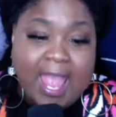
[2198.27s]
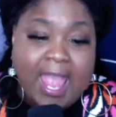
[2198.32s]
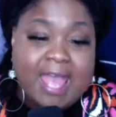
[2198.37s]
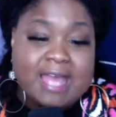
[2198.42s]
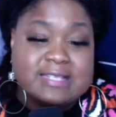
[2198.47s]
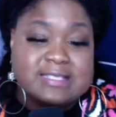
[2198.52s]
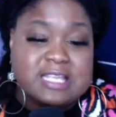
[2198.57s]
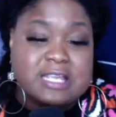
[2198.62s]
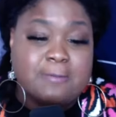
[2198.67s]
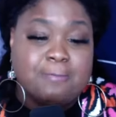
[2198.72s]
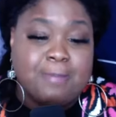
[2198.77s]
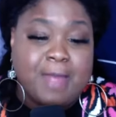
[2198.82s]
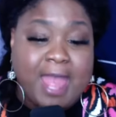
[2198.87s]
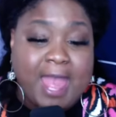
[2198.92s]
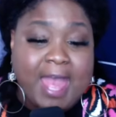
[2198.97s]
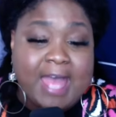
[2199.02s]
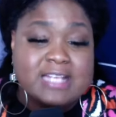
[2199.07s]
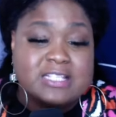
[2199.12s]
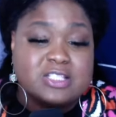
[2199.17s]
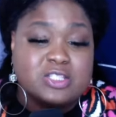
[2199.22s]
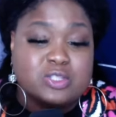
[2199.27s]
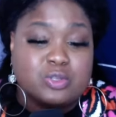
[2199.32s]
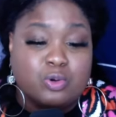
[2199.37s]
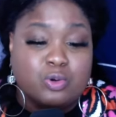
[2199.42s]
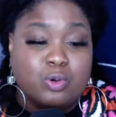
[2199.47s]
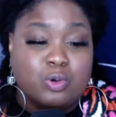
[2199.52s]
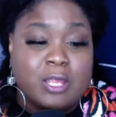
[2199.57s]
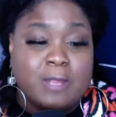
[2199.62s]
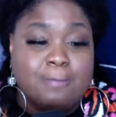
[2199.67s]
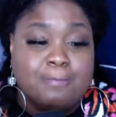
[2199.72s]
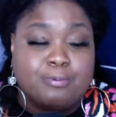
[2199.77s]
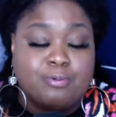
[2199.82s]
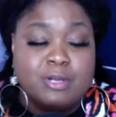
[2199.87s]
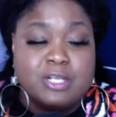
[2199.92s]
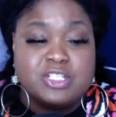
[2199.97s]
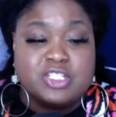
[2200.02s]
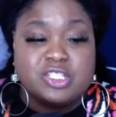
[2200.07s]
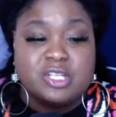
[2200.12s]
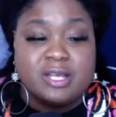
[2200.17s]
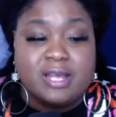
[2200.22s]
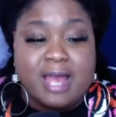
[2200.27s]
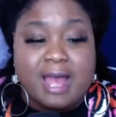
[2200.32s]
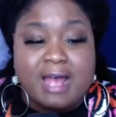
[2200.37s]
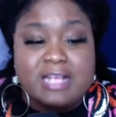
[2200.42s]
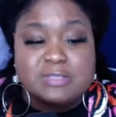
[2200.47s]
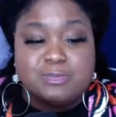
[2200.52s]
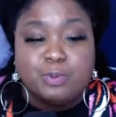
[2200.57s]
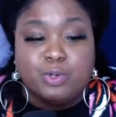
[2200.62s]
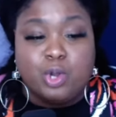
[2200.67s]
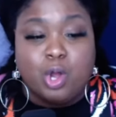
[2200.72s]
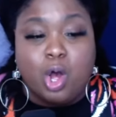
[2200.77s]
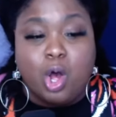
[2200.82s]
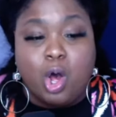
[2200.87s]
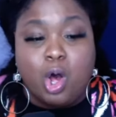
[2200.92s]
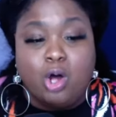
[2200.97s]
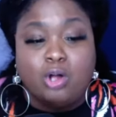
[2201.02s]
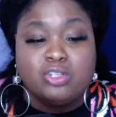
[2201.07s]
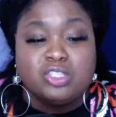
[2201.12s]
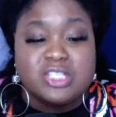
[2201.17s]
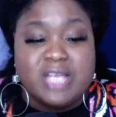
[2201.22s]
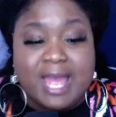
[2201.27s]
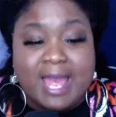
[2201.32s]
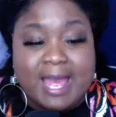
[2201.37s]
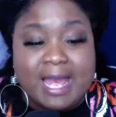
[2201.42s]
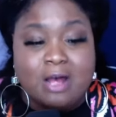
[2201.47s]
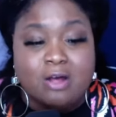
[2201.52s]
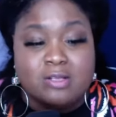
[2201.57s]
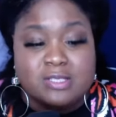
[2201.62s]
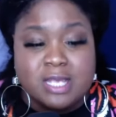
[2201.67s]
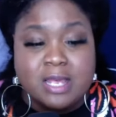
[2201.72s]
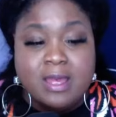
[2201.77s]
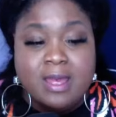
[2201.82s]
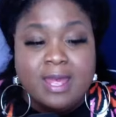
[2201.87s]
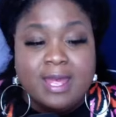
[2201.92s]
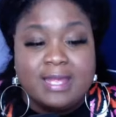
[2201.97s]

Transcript: as he passed through he preached the gospel to all towns